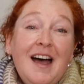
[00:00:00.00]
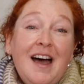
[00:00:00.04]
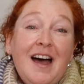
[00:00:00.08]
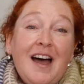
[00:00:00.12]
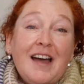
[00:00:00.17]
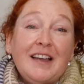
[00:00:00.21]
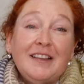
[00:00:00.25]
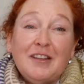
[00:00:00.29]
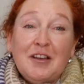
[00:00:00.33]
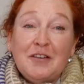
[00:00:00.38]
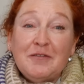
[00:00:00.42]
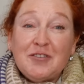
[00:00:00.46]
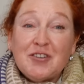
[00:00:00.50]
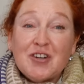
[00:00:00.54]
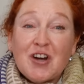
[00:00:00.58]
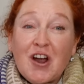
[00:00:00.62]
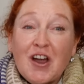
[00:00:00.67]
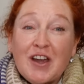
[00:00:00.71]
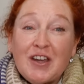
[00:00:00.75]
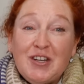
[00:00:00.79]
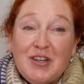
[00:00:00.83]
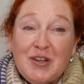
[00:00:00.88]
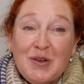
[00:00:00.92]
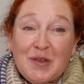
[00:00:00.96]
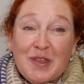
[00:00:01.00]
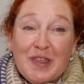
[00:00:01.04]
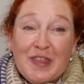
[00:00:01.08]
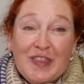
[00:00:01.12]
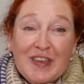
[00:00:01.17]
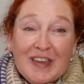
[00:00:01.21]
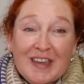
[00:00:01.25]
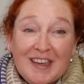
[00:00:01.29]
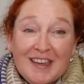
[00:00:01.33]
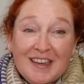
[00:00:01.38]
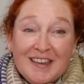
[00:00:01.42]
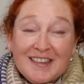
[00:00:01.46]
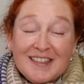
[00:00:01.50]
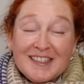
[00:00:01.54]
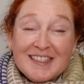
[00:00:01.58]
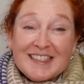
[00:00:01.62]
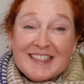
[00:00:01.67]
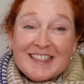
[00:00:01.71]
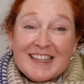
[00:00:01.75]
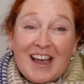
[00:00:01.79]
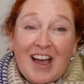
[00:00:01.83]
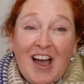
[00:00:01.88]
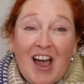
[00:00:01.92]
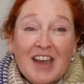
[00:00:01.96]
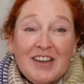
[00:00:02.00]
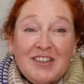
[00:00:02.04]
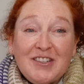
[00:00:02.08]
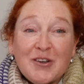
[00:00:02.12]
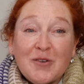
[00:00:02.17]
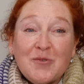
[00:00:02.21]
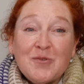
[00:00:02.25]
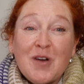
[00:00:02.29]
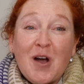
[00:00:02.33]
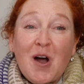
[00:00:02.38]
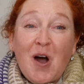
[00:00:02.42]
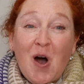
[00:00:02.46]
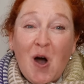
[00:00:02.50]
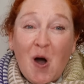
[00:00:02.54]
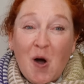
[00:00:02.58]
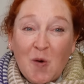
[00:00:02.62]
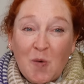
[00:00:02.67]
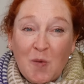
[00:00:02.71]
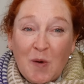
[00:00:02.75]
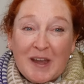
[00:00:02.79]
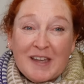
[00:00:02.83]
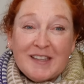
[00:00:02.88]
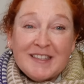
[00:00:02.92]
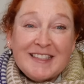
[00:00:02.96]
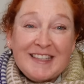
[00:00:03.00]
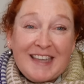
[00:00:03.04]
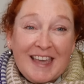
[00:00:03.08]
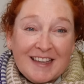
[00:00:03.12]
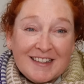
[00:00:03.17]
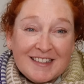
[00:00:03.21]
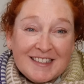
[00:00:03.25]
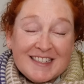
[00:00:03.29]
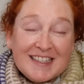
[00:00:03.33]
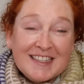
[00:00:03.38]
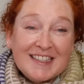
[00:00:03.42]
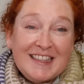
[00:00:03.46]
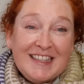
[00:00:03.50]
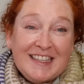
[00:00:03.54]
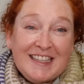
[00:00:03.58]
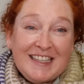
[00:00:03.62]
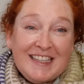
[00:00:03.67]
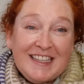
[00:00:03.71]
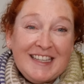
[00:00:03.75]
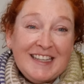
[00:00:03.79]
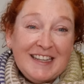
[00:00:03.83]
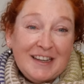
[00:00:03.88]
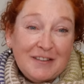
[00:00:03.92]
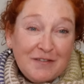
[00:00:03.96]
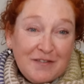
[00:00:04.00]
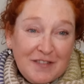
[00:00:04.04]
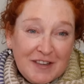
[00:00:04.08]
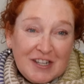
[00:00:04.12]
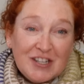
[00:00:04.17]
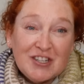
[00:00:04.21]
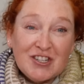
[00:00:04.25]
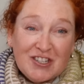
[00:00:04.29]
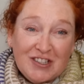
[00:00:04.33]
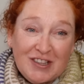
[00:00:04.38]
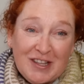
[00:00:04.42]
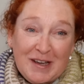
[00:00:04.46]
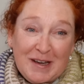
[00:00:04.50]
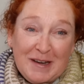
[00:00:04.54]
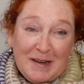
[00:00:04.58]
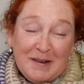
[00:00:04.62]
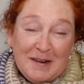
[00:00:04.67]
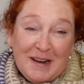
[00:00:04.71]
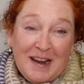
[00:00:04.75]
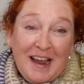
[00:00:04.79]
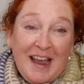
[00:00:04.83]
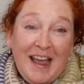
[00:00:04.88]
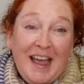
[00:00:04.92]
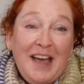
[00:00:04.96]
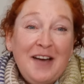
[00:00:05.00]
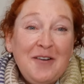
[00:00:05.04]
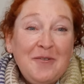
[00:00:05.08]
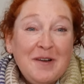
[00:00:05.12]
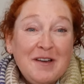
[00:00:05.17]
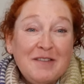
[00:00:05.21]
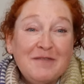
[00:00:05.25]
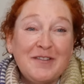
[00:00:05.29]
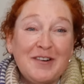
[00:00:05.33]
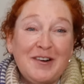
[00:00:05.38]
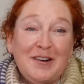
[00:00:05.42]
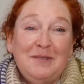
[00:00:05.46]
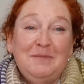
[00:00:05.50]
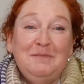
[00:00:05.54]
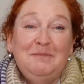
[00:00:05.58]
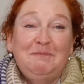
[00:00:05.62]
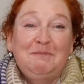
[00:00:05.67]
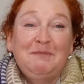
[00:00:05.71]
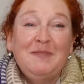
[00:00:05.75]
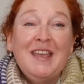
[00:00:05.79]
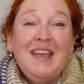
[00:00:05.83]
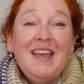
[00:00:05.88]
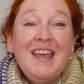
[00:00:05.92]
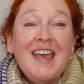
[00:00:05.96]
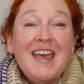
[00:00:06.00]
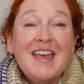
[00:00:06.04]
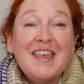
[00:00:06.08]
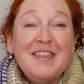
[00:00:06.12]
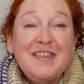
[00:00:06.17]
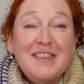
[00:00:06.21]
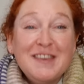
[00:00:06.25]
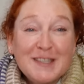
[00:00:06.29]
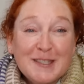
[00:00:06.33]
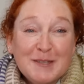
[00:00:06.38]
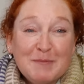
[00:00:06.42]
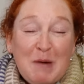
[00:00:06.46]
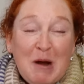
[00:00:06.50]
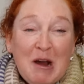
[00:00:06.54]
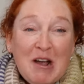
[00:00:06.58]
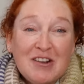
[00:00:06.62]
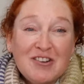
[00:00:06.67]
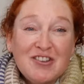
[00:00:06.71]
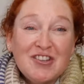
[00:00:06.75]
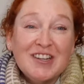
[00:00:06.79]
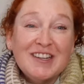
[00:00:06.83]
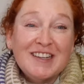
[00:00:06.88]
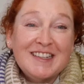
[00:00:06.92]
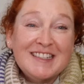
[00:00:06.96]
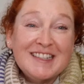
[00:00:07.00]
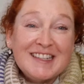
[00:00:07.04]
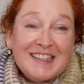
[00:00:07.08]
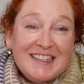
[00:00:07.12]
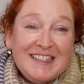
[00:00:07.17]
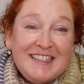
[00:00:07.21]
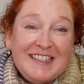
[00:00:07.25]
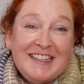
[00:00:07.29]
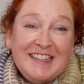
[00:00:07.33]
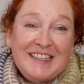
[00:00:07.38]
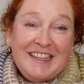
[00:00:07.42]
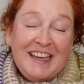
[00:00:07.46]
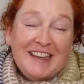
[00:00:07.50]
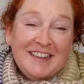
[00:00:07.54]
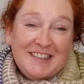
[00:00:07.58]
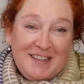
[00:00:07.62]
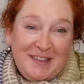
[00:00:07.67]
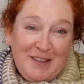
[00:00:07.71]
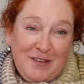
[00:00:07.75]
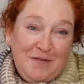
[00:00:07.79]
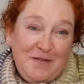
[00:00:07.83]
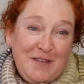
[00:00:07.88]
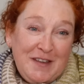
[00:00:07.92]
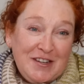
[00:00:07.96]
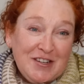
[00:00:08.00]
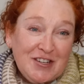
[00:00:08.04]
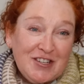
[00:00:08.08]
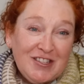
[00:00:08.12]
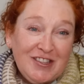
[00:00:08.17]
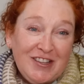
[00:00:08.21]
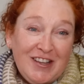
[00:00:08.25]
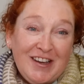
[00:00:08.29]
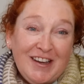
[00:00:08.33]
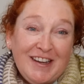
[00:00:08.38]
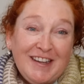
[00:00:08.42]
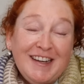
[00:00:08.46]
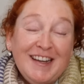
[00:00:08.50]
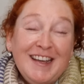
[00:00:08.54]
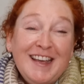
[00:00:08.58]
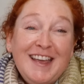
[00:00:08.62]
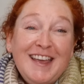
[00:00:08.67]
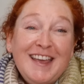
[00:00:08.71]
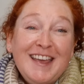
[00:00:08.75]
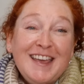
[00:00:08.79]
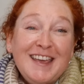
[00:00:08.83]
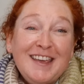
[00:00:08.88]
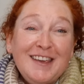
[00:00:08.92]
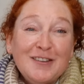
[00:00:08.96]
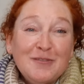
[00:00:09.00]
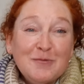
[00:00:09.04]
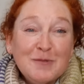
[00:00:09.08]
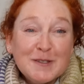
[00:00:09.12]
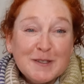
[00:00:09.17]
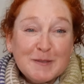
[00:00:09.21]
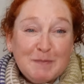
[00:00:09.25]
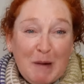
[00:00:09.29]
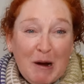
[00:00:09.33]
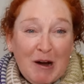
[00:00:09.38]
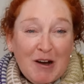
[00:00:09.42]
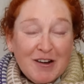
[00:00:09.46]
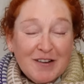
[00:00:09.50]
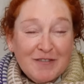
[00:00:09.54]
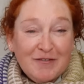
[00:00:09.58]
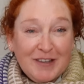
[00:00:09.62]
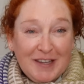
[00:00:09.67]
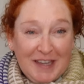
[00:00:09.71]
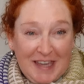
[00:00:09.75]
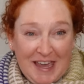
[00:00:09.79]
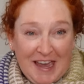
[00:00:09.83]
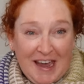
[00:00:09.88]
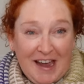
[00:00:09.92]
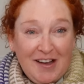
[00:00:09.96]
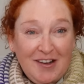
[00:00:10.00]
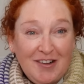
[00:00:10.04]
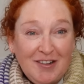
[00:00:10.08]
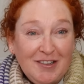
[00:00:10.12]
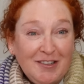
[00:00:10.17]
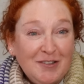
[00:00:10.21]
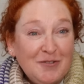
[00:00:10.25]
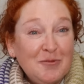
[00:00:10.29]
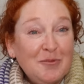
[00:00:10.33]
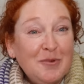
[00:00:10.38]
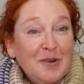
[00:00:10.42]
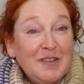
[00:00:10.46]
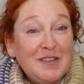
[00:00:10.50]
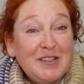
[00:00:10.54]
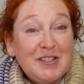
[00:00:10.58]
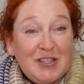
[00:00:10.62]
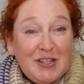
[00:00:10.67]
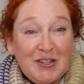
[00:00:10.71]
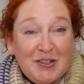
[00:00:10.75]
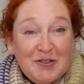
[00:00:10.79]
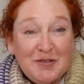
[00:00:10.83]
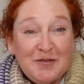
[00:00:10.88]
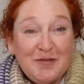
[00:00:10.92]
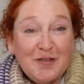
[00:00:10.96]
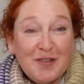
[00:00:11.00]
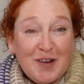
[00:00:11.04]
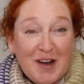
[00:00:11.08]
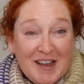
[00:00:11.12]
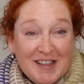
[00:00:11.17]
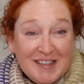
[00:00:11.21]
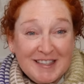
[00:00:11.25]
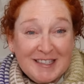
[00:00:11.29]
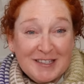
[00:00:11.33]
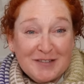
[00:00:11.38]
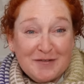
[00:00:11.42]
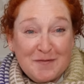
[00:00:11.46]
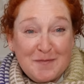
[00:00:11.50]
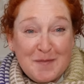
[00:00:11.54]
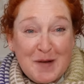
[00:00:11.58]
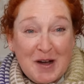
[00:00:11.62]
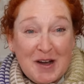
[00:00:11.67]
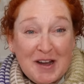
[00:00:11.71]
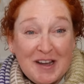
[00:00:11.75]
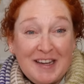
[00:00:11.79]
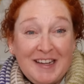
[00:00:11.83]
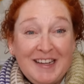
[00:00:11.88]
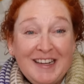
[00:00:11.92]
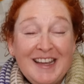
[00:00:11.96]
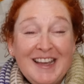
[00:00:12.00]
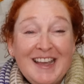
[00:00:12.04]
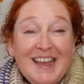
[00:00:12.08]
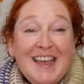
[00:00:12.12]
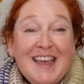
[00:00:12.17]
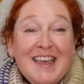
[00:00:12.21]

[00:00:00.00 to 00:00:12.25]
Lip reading: I love trying new things. I don't always get to the finish line. However, this project did get to the finish line. It was part of a cowl with two friends of mine.